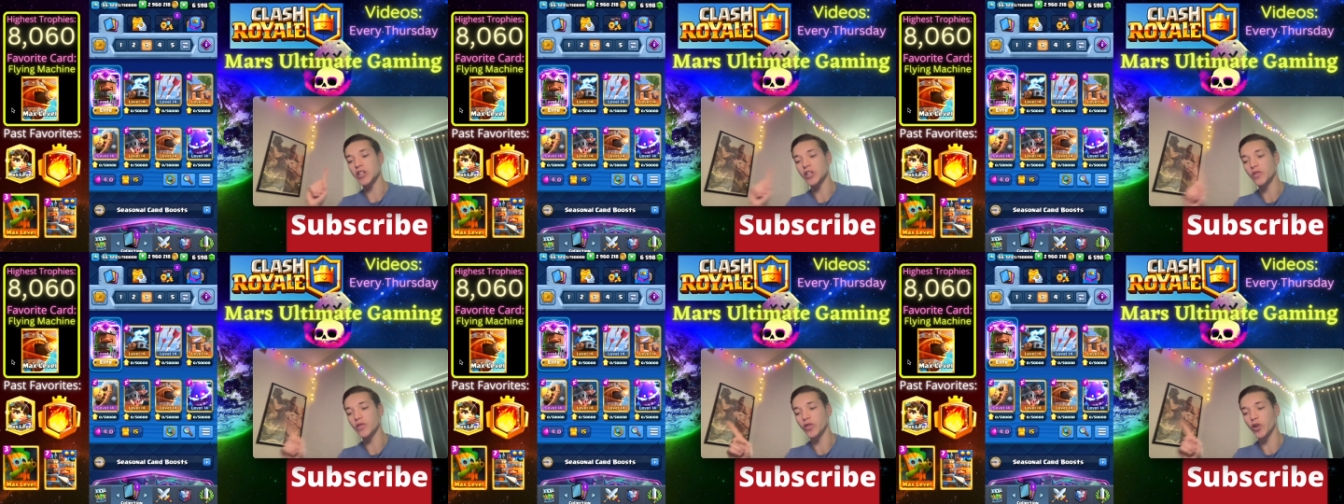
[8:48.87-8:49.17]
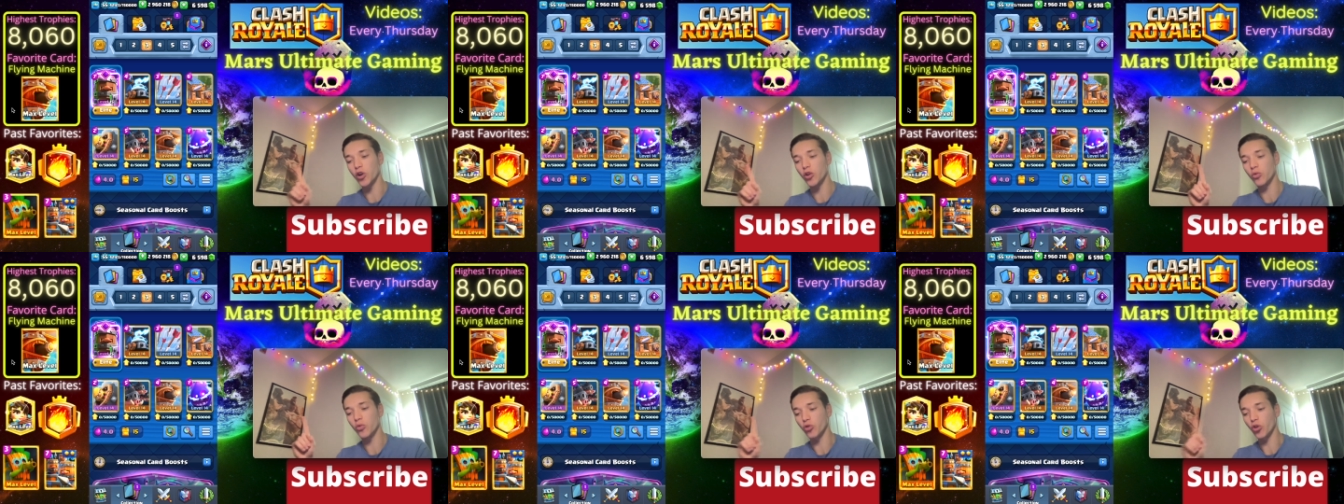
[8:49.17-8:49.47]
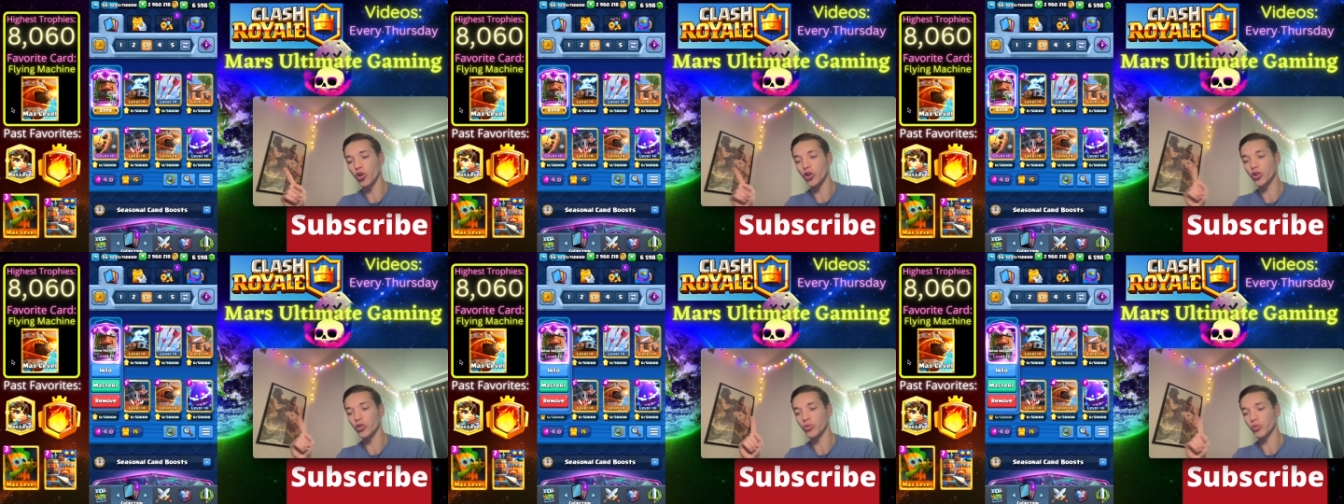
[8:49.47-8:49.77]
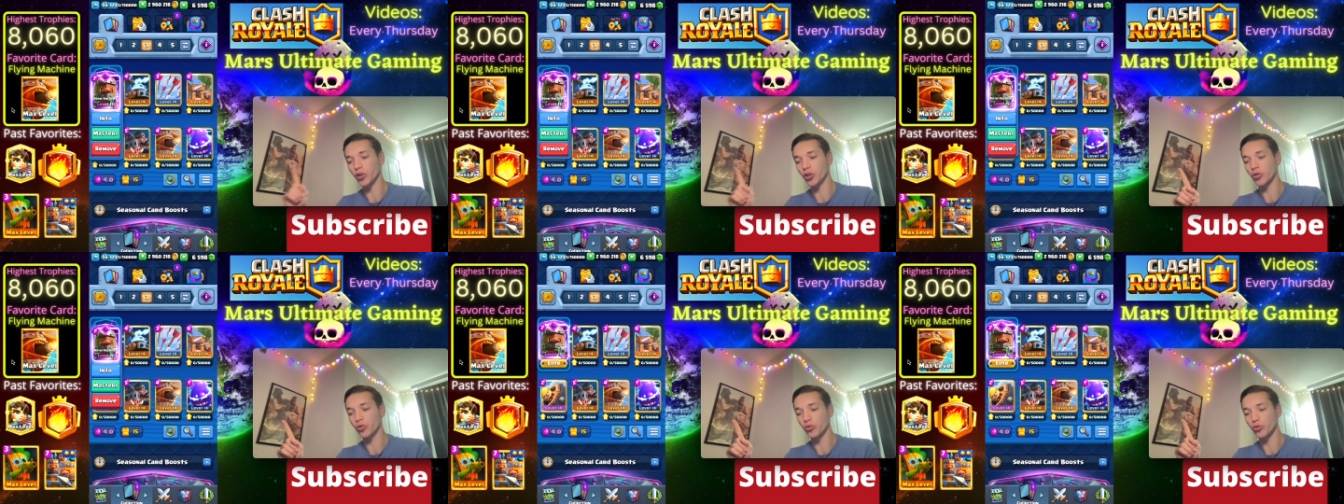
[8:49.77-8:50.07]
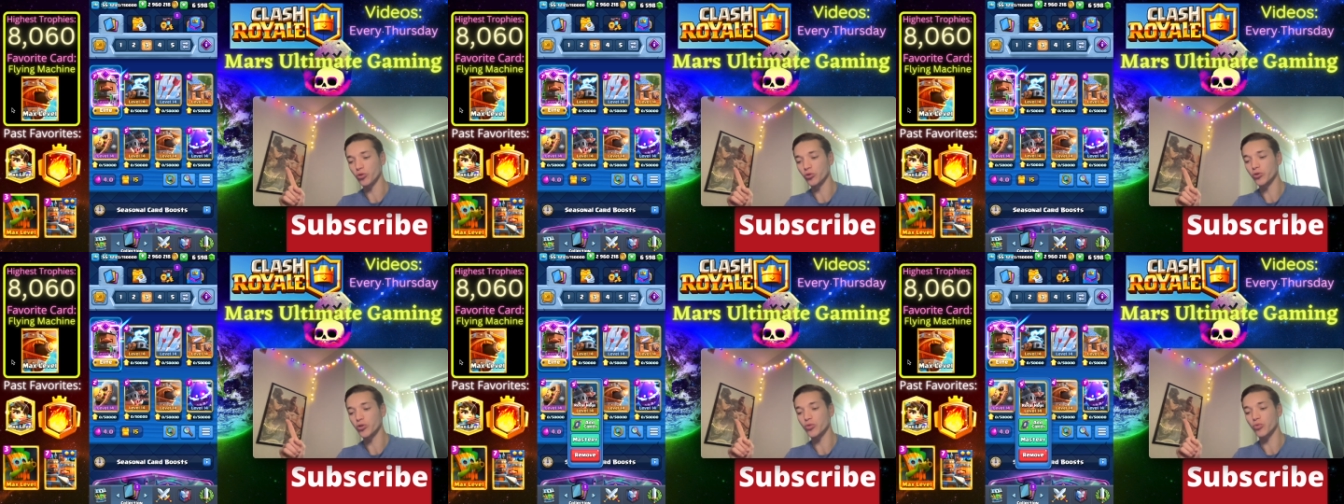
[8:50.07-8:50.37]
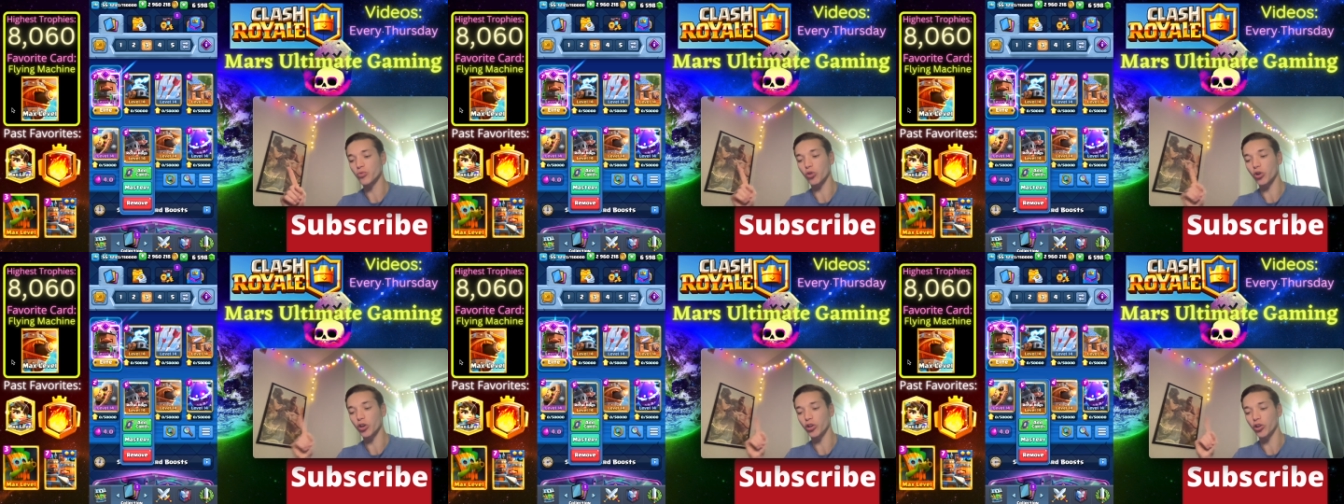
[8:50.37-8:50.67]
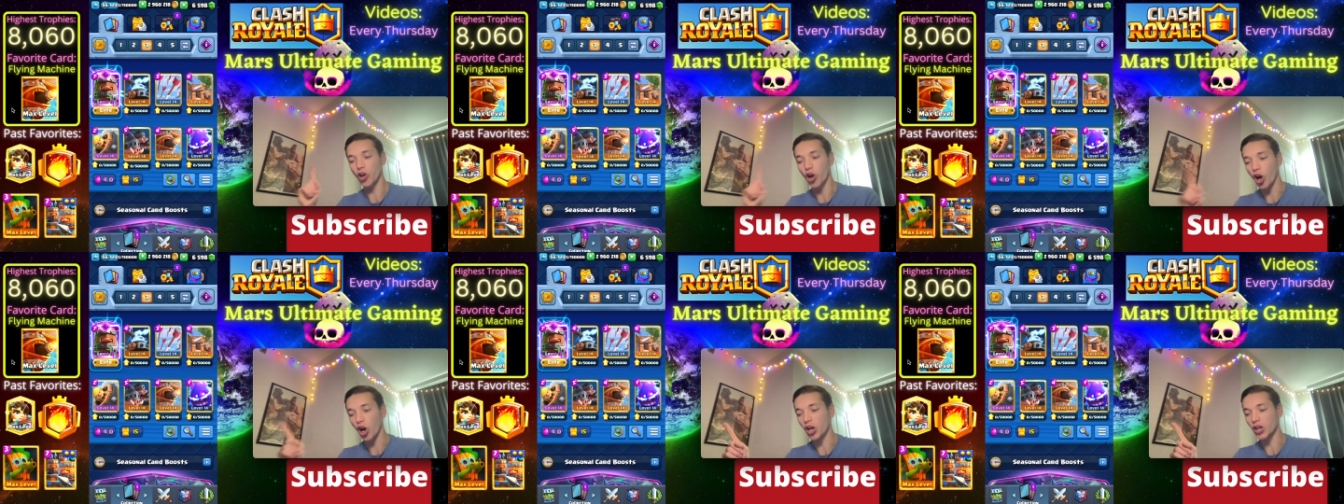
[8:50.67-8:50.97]
Evo Royal Recruits
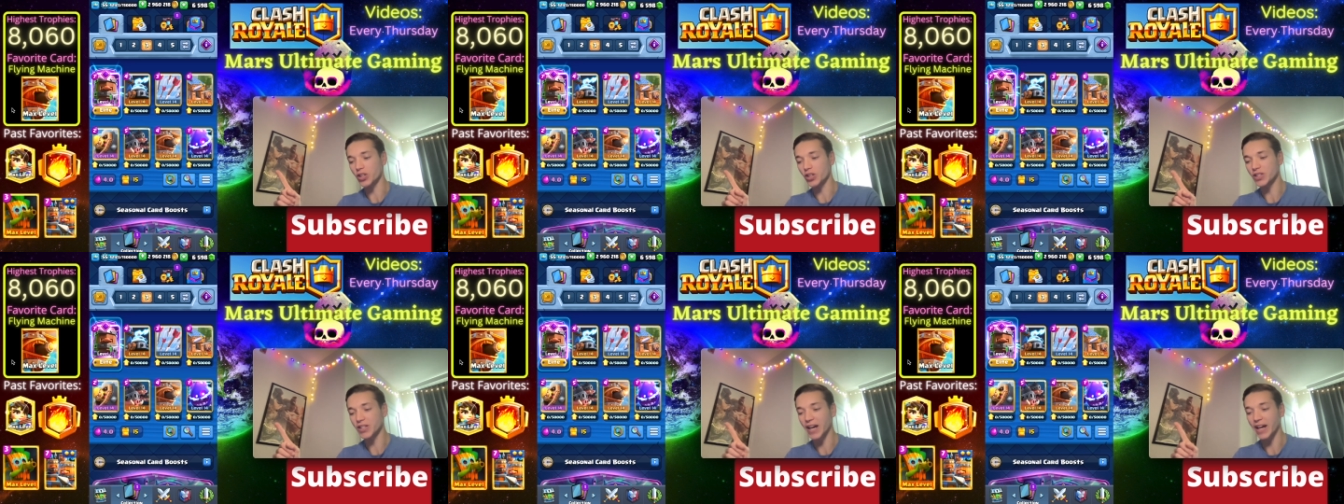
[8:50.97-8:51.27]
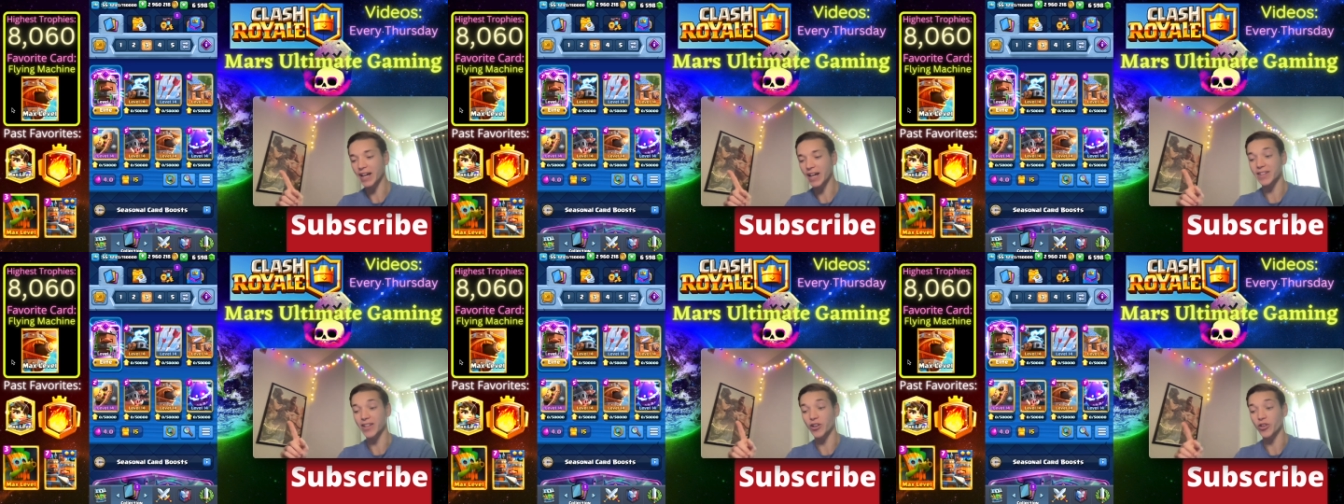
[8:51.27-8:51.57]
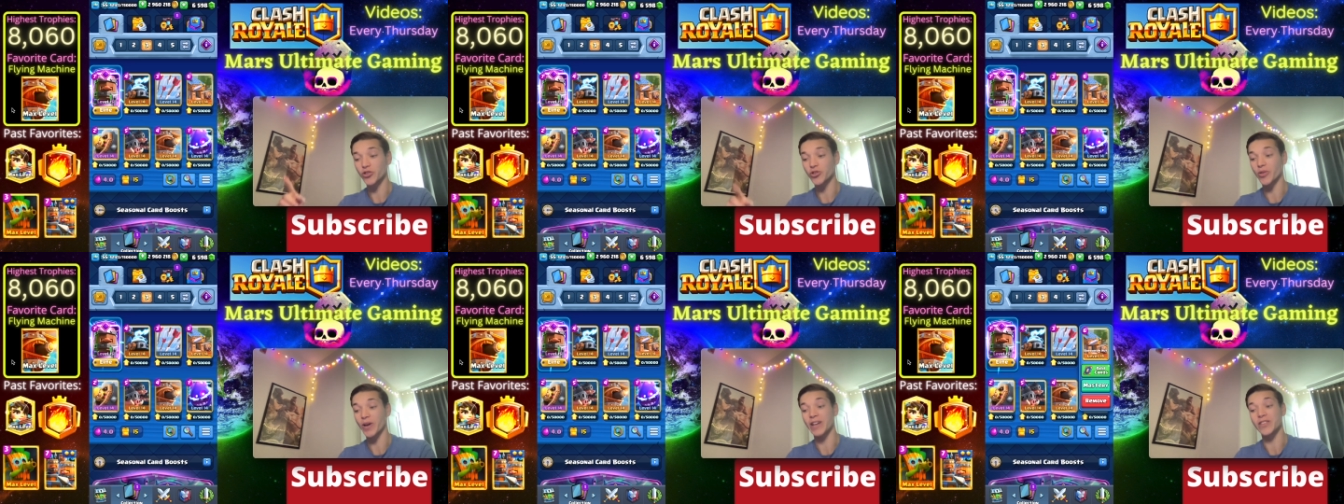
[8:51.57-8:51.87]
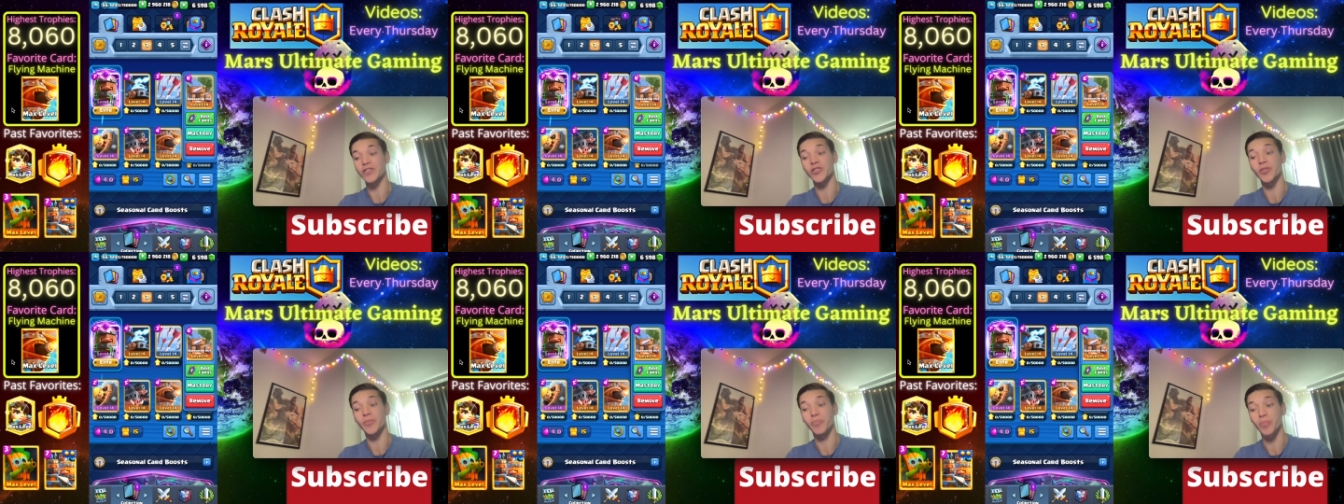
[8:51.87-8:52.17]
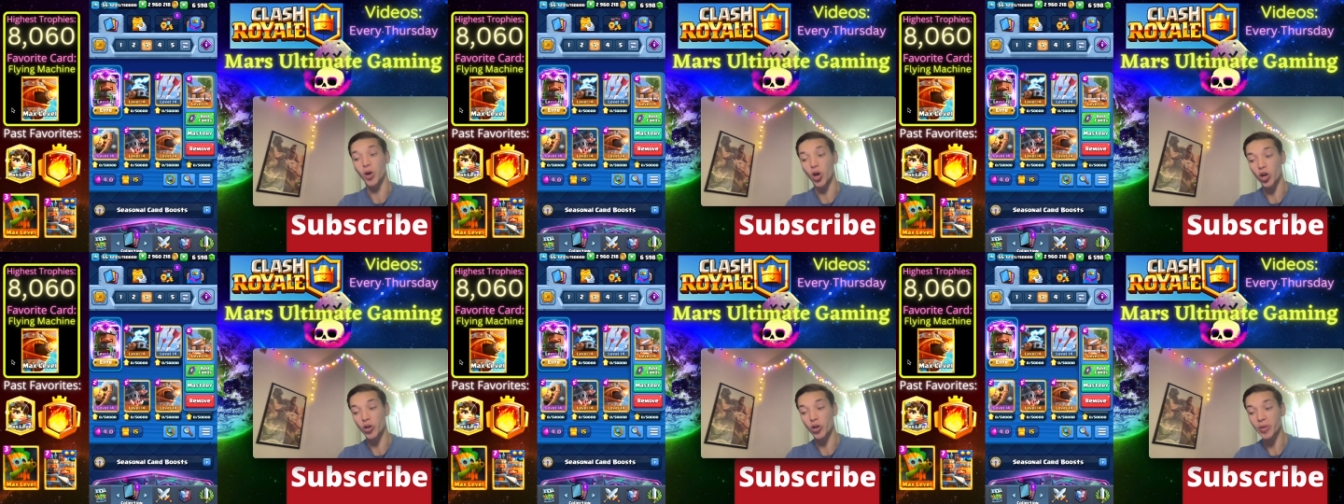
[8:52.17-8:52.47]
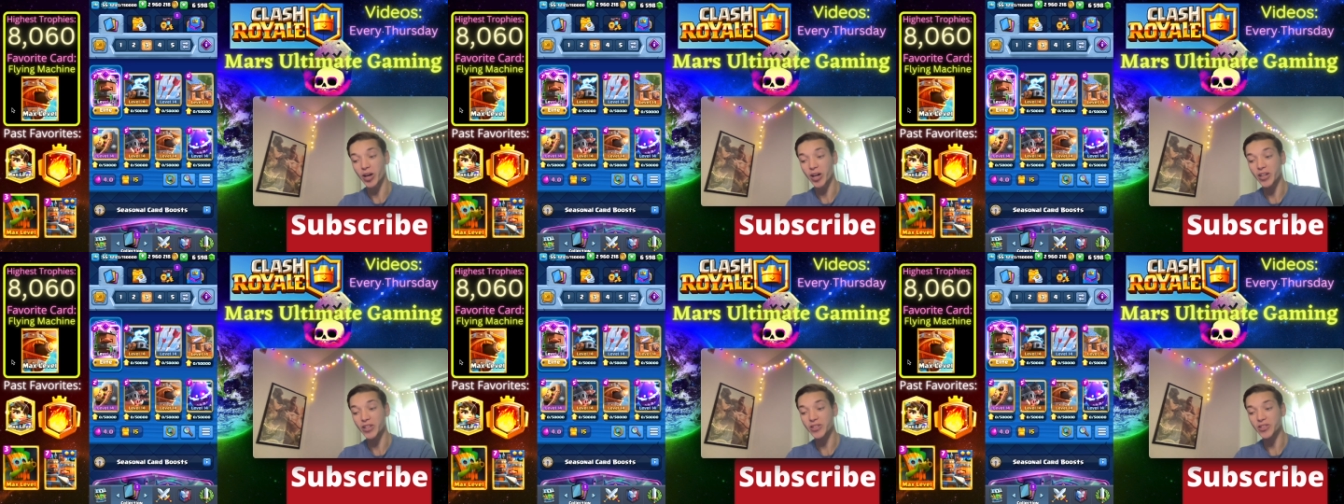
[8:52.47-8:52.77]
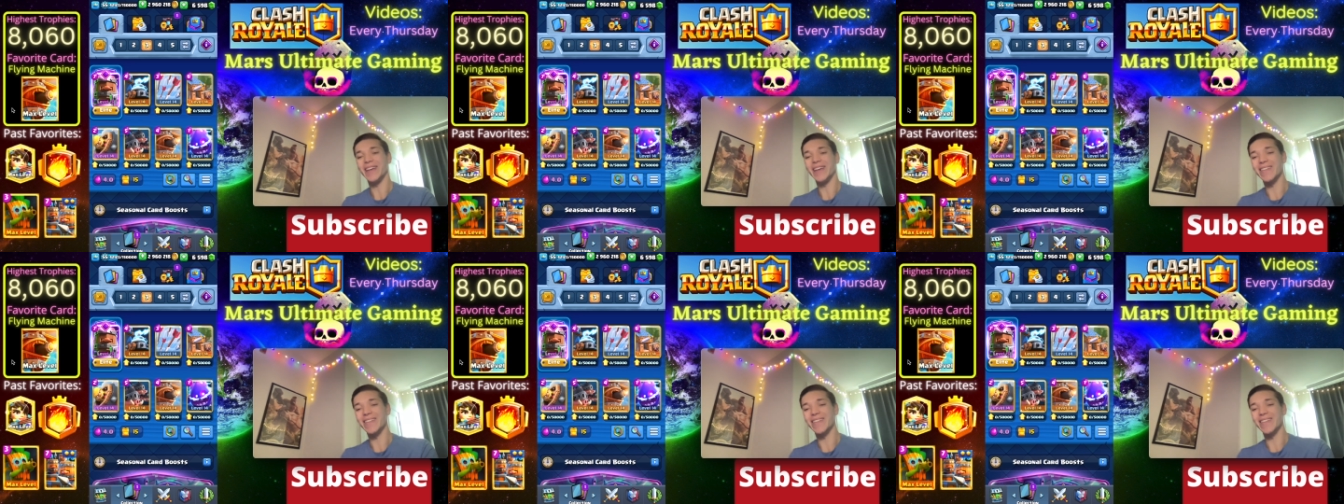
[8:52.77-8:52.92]
Royal Hogs deck that also has the Barb Hut.